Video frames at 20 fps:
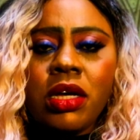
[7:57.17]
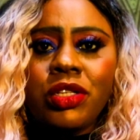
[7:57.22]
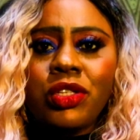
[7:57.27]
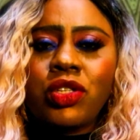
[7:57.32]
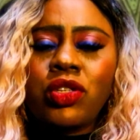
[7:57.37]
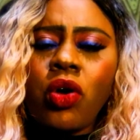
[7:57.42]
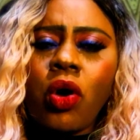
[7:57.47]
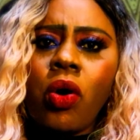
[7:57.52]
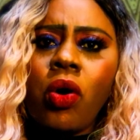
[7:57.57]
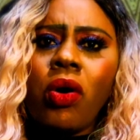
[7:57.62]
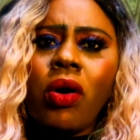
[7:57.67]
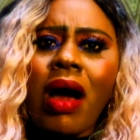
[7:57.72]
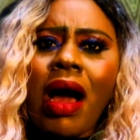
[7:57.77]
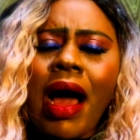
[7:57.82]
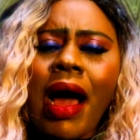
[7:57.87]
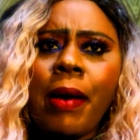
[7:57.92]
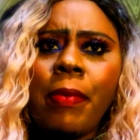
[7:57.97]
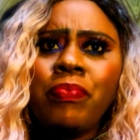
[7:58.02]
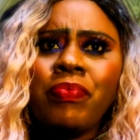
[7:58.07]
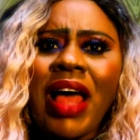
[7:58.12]
So
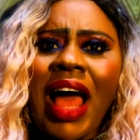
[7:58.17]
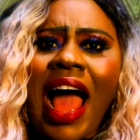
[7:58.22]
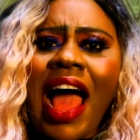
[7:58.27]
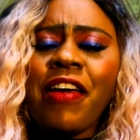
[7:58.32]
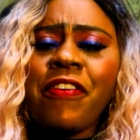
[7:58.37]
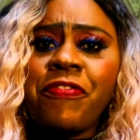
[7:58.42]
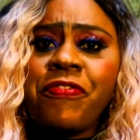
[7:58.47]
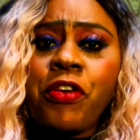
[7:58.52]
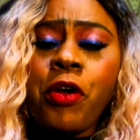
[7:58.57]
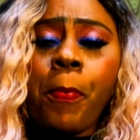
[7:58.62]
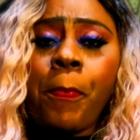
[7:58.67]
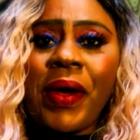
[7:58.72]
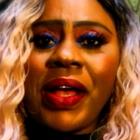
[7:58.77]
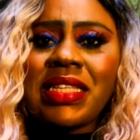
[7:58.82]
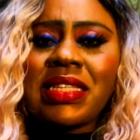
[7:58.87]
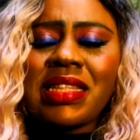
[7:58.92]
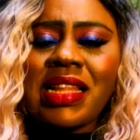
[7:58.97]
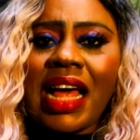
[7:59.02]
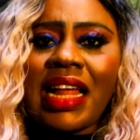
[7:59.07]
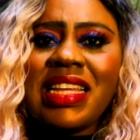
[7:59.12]
I feel
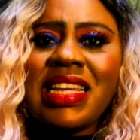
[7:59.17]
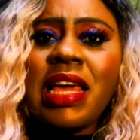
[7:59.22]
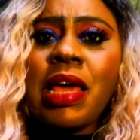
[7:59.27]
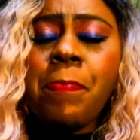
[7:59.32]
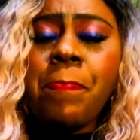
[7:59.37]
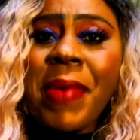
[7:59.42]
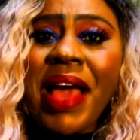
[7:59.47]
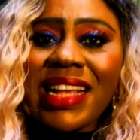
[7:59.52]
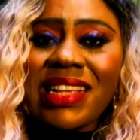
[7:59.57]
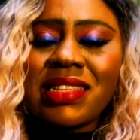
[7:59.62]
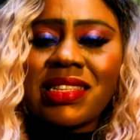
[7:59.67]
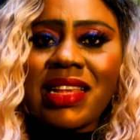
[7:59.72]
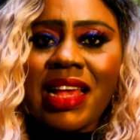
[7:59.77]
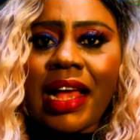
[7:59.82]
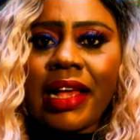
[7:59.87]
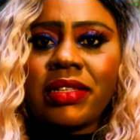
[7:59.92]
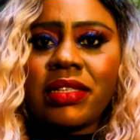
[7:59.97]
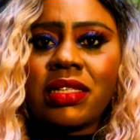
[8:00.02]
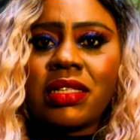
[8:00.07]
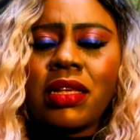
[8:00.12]
personally it makes
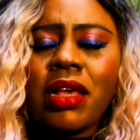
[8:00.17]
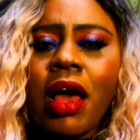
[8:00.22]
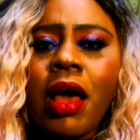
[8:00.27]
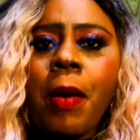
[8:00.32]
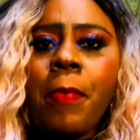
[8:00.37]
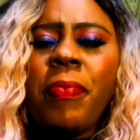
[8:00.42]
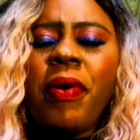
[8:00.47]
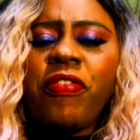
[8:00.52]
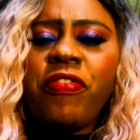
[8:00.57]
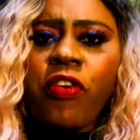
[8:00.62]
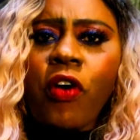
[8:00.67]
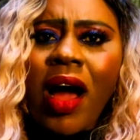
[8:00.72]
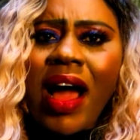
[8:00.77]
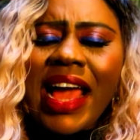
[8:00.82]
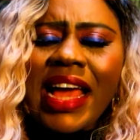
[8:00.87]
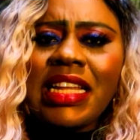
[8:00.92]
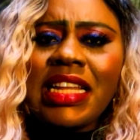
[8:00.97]
sense, before